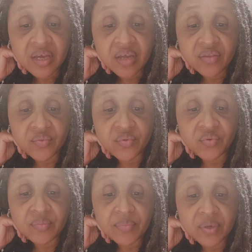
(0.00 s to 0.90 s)
and through
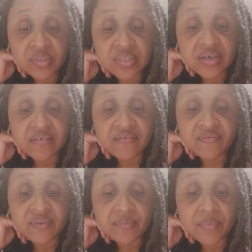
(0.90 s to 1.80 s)
the mercy
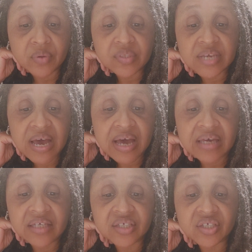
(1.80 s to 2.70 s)
of the Most High,
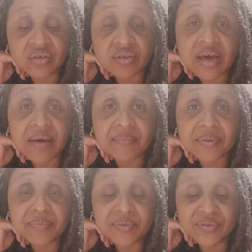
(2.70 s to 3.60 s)
he shall not be
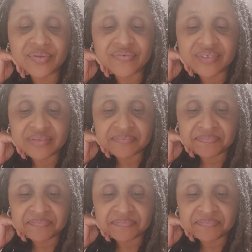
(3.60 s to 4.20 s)
moved.